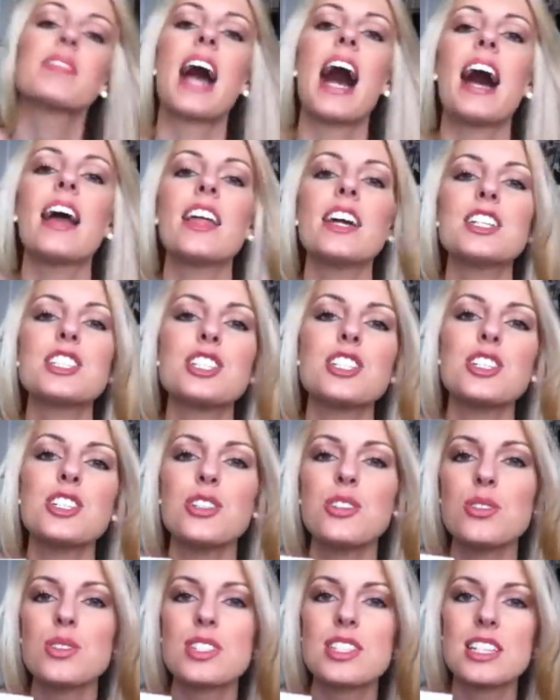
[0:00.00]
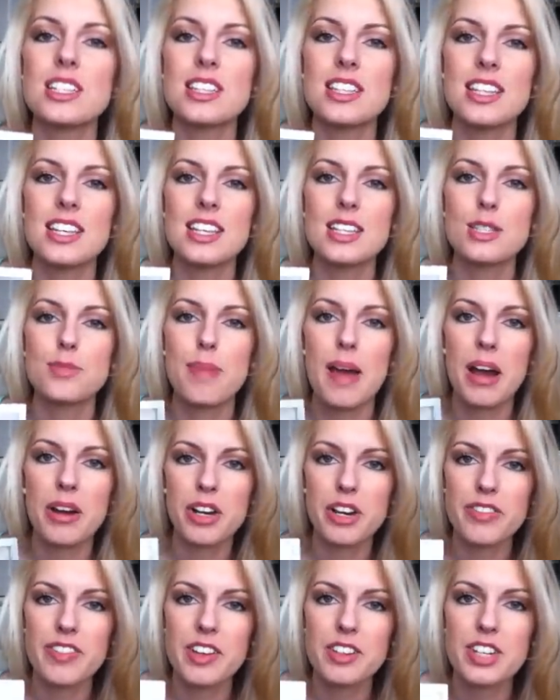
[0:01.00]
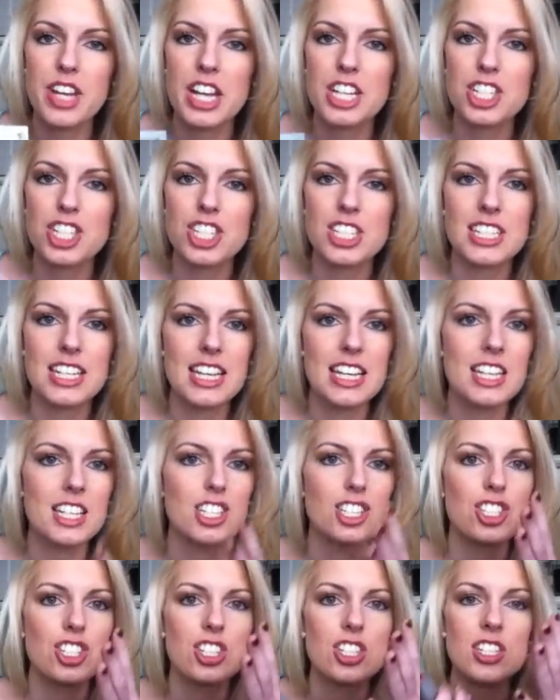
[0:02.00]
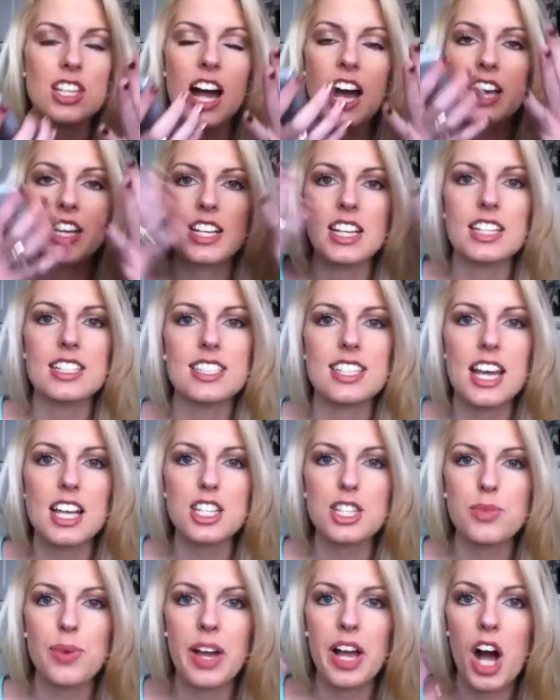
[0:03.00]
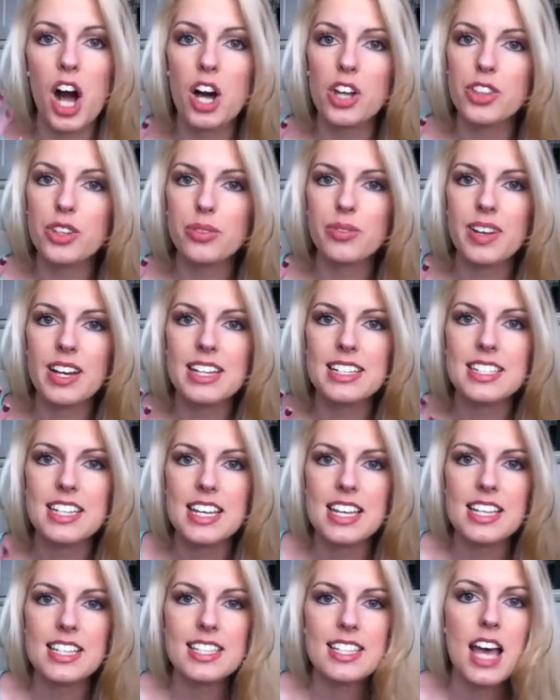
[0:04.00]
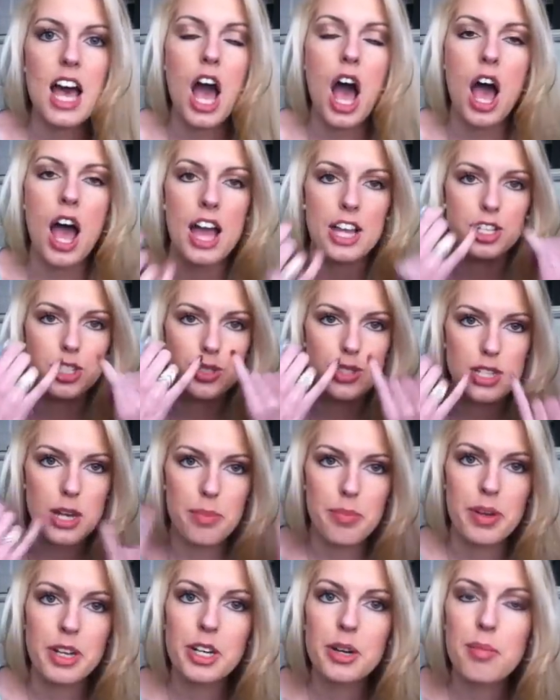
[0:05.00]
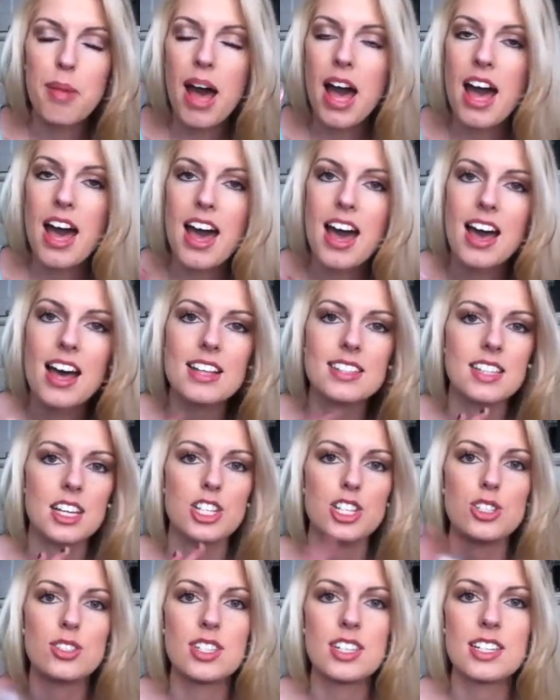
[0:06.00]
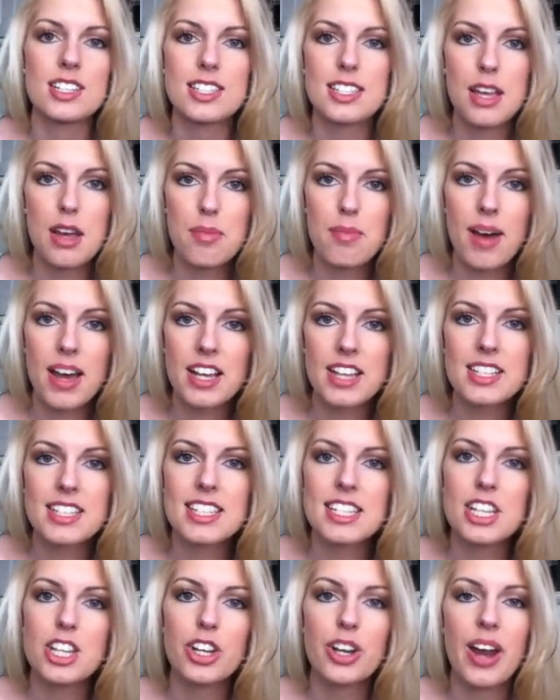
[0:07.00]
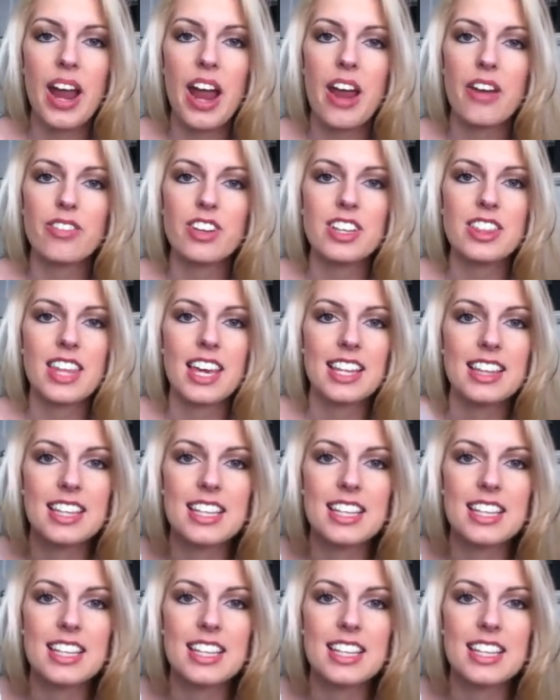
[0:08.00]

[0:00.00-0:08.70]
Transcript: I like to use this powder foundation. It just like takes away all the redness. I use it up under my eyes. I use it to set my concealer, everything.